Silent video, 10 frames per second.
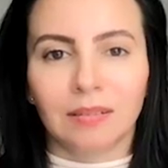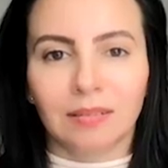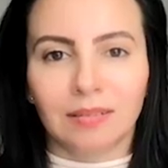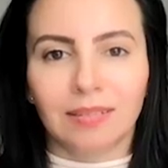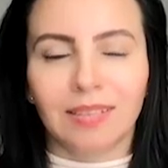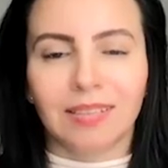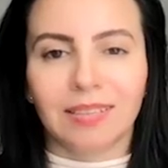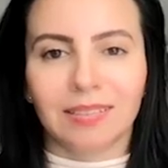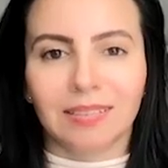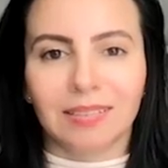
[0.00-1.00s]

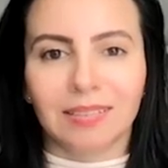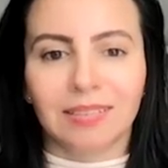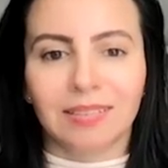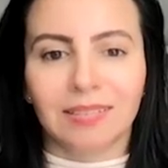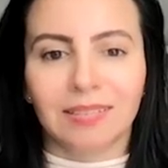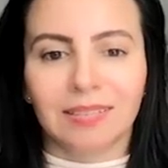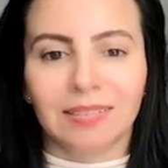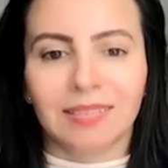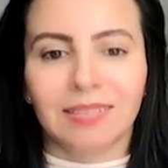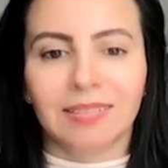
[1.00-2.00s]

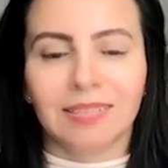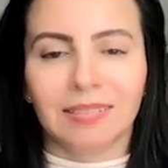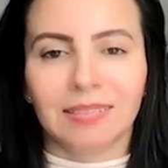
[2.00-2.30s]
(not speaking)